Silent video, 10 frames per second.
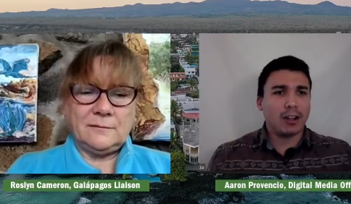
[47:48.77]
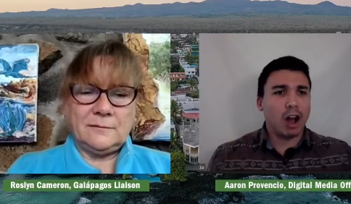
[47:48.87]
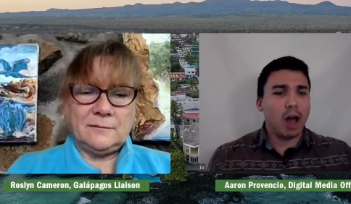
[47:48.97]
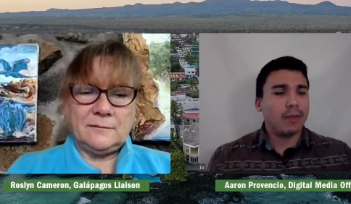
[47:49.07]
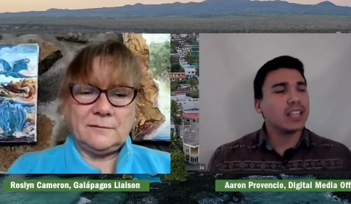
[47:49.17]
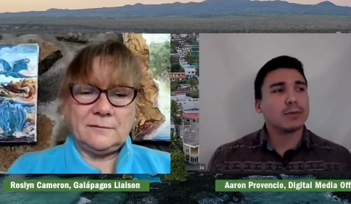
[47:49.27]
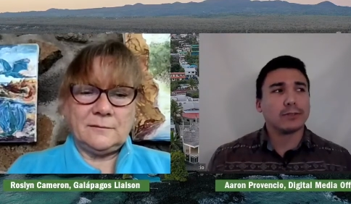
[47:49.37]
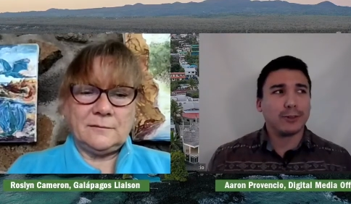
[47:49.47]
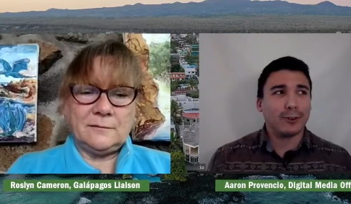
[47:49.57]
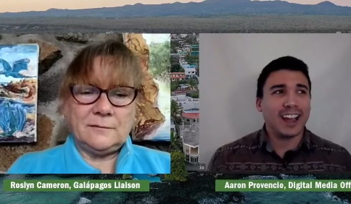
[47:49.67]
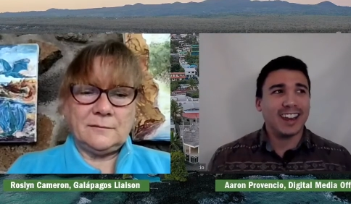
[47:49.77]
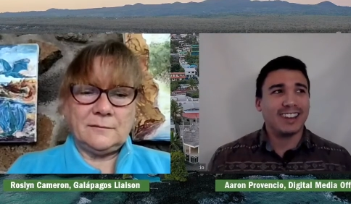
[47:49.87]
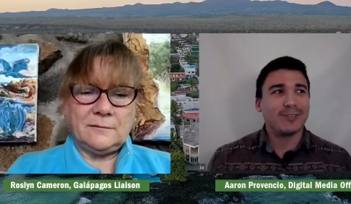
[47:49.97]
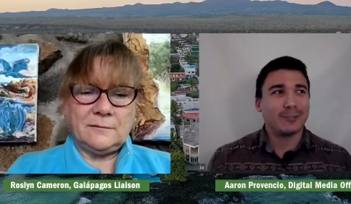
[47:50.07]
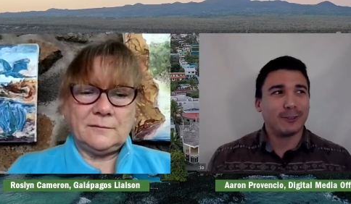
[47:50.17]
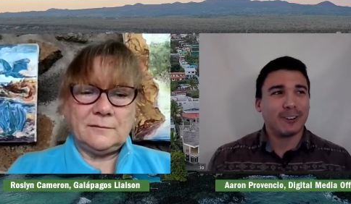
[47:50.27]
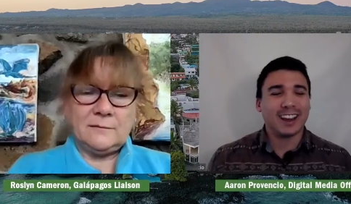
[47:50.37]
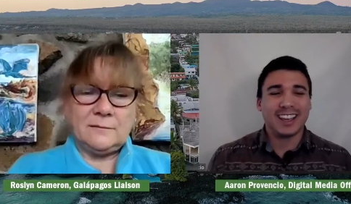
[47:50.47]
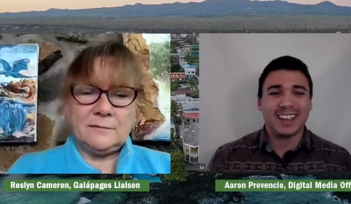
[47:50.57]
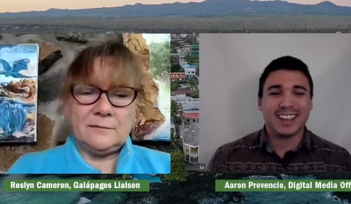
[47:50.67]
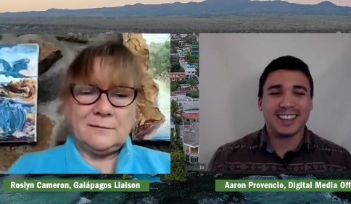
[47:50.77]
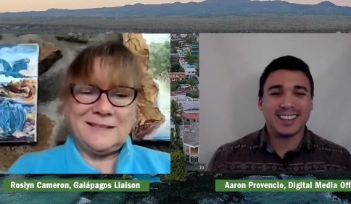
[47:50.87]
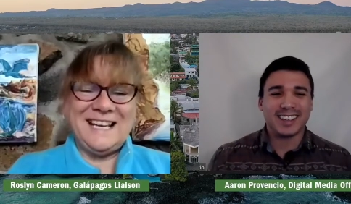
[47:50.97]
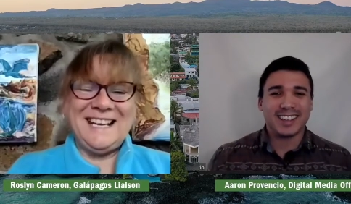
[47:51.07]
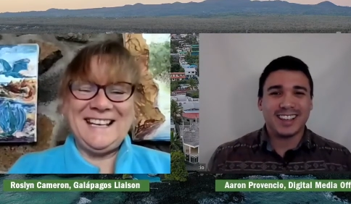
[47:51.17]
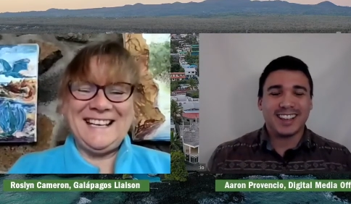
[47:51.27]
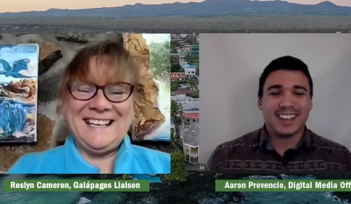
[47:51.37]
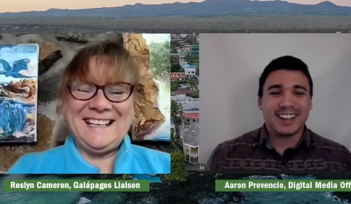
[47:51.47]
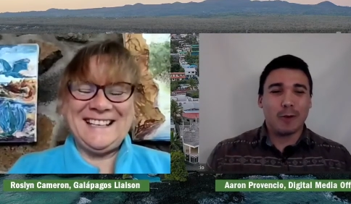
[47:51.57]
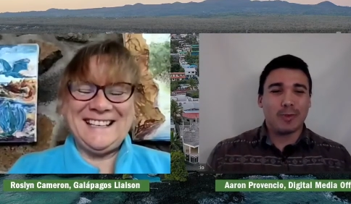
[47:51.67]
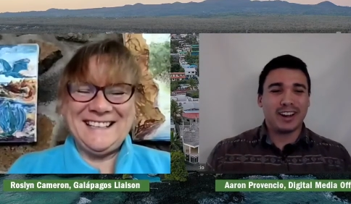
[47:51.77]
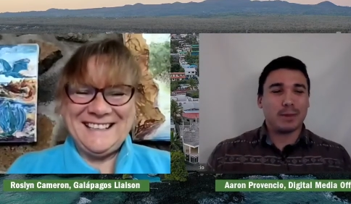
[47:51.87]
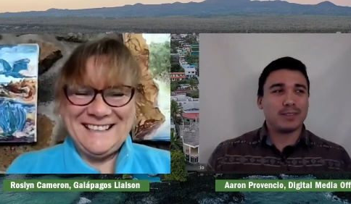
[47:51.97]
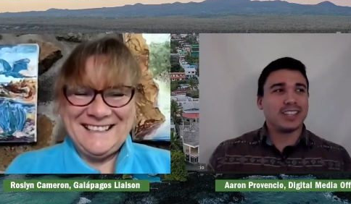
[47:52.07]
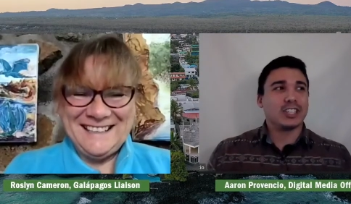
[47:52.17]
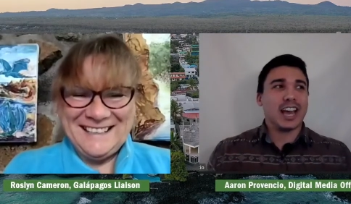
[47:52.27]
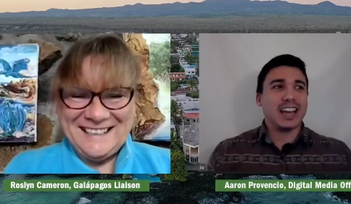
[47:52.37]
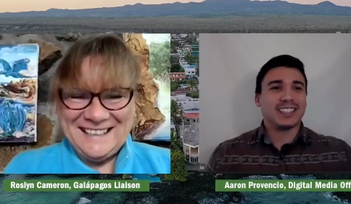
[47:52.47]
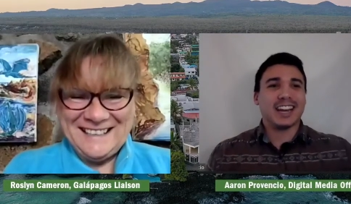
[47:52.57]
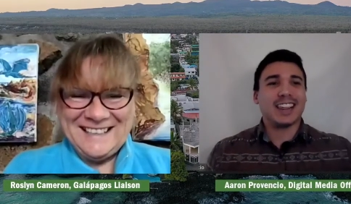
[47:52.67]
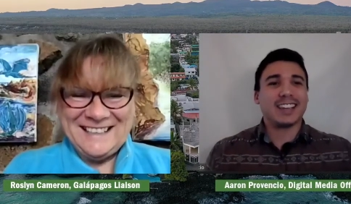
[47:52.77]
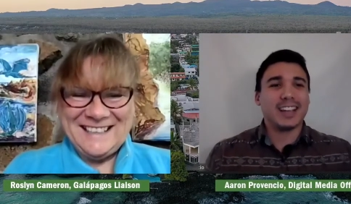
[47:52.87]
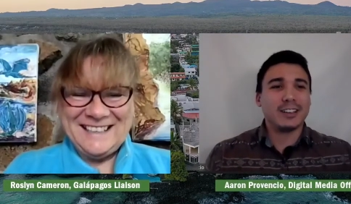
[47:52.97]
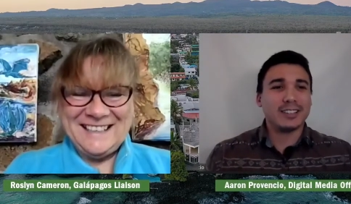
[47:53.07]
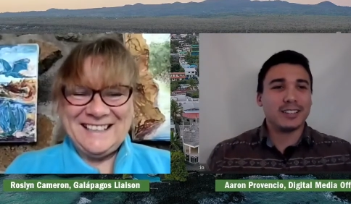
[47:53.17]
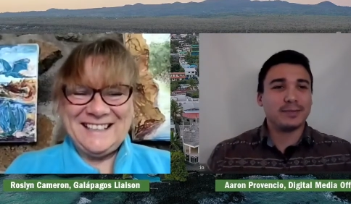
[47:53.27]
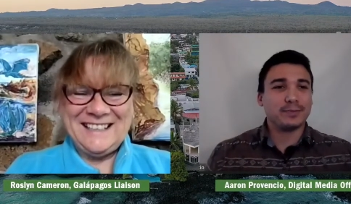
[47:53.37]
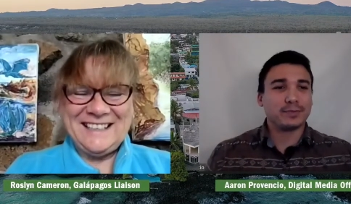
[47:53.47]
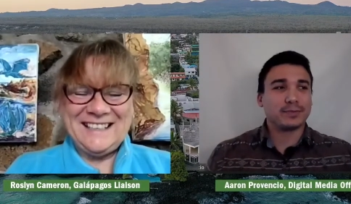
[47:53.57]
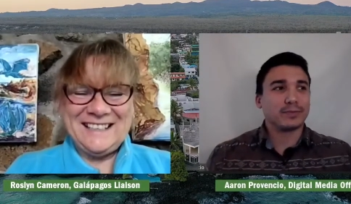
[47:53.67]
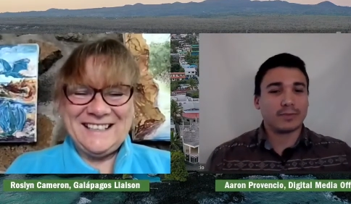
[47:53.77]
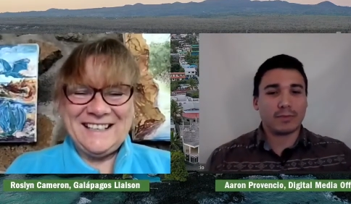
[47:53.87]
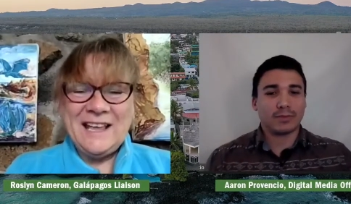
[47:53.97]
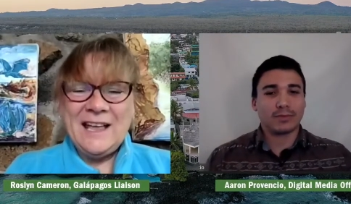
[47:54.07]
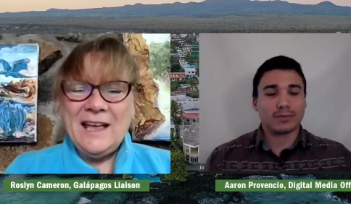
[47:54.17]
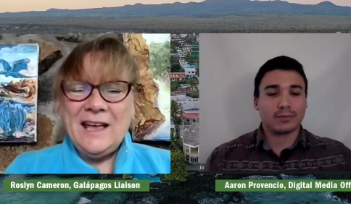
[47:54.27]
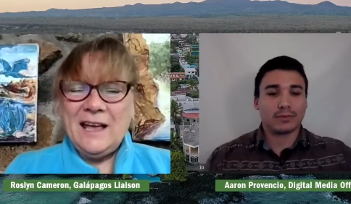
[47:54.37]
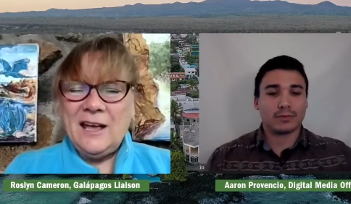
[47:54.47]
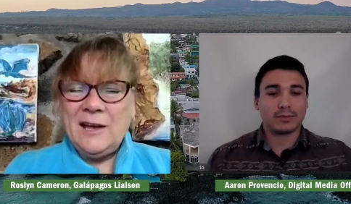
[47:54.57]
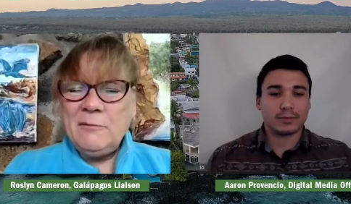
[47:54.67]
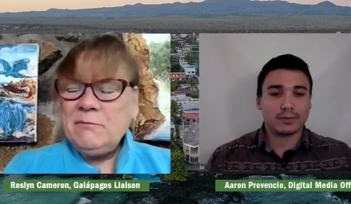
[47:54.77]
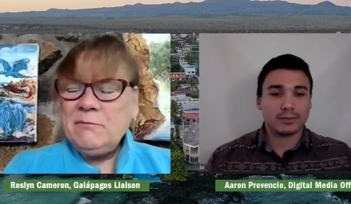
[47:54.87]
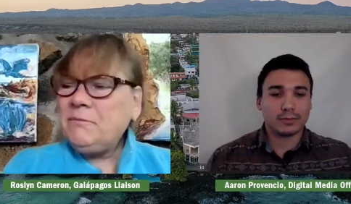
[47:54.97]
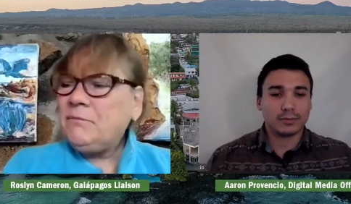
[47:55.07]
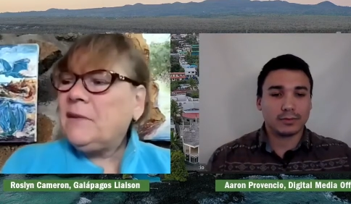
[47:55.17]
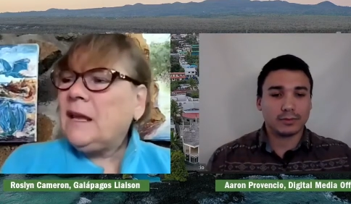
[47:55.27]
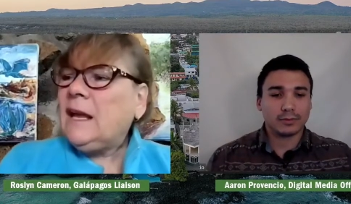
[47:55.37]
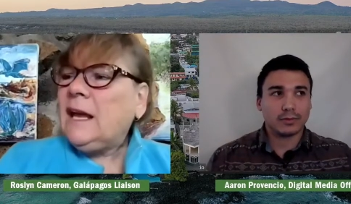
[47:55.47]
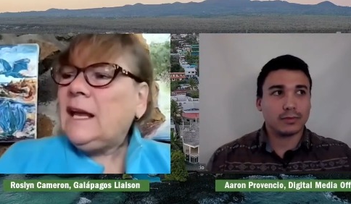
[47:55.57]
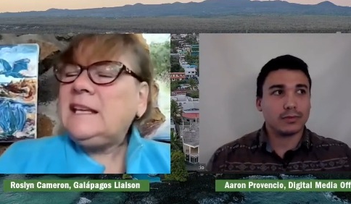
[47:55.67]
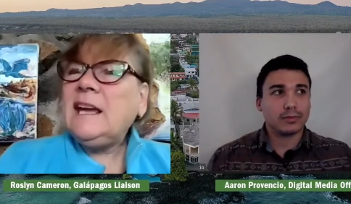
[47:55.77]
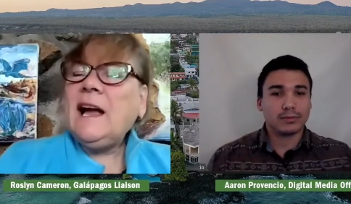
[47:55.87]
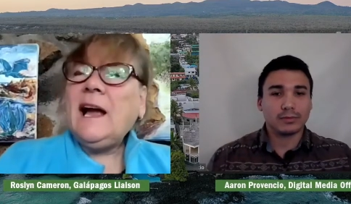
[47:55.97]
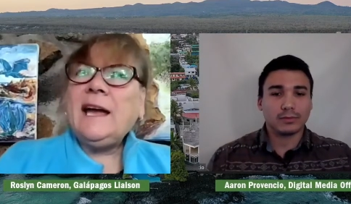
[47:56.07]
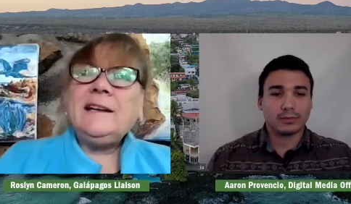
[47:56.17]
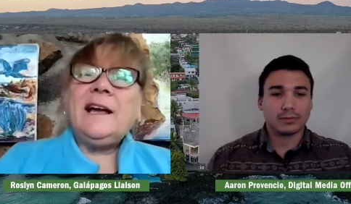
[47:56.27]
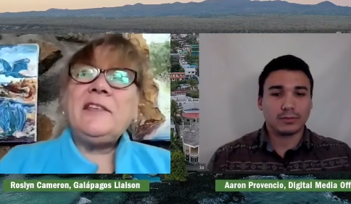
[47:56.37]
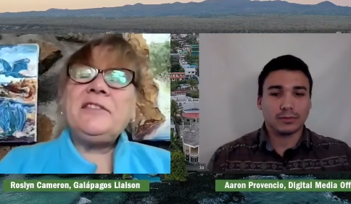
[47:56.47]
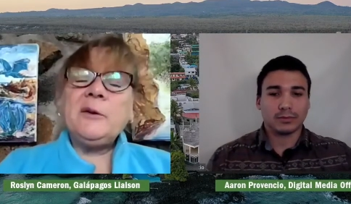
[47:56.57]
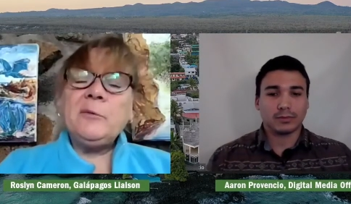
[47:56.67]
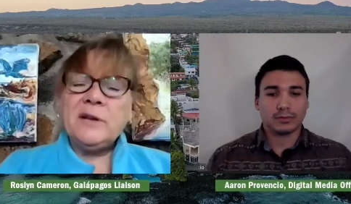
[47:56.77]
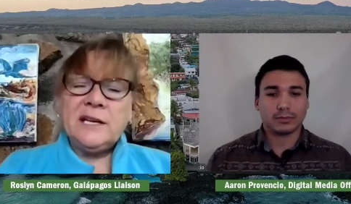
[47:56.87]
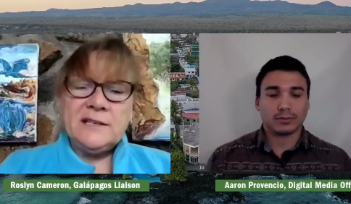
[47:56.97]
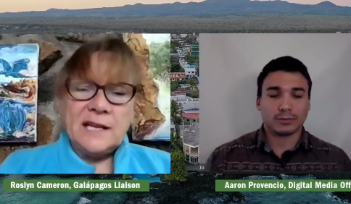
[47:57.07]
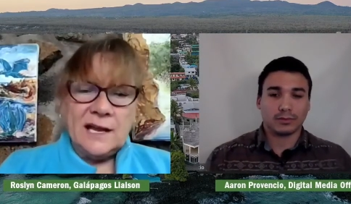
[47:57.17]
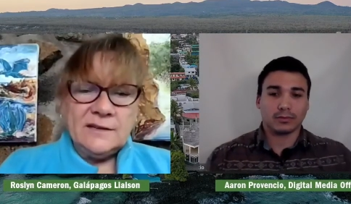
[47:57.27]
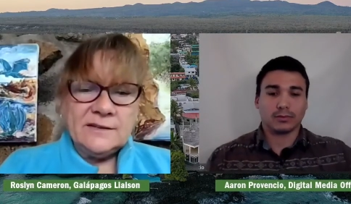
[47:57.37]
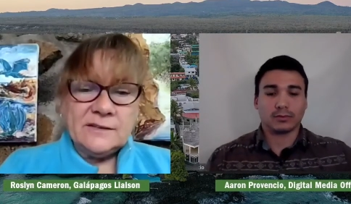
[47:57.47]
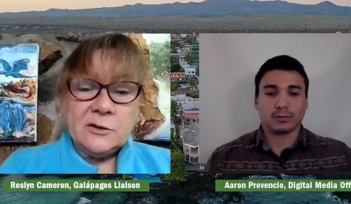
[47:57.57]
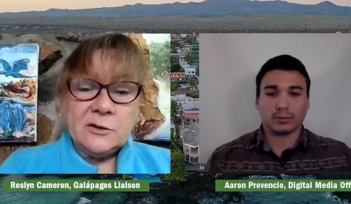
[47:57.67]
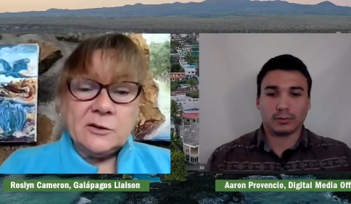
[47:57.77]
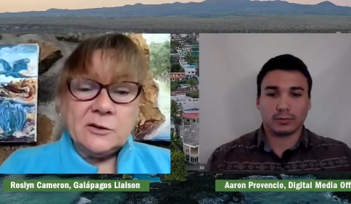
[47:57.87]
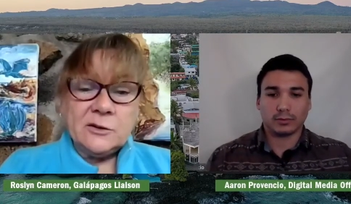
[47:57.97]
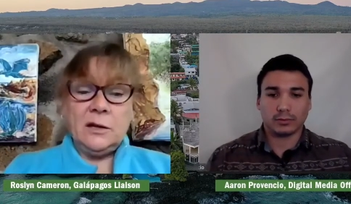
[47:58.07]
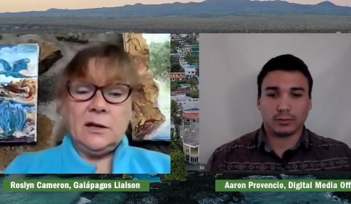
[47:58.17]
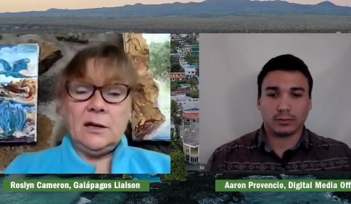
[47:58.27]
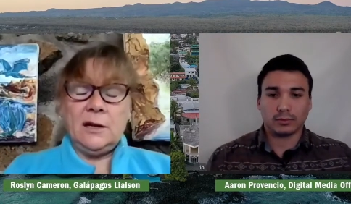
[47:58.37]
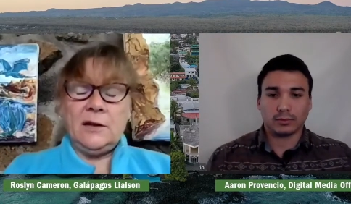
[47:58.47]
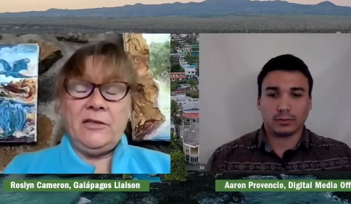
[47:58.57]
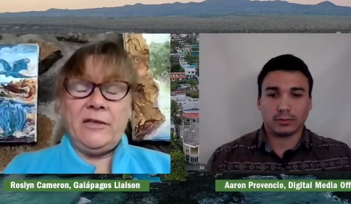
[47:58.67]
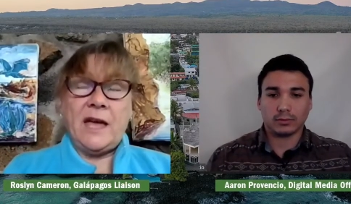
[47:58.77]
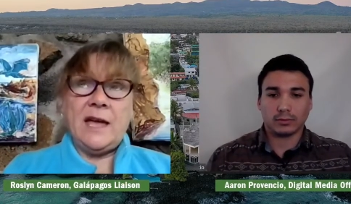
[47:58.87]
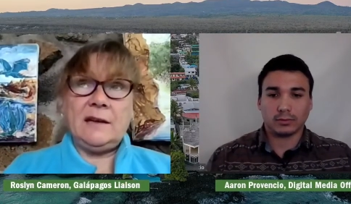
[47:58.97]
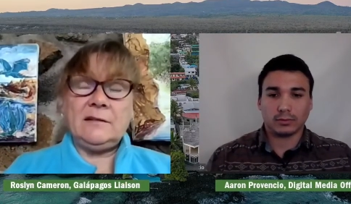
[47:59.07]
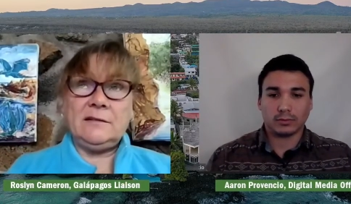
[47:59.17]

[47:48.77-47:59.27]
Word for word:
Speaker 1: comments before I before I uh, open it up to the chat to say anything else?
Speaker 2: Um, yeah, I, I think we need to underscore that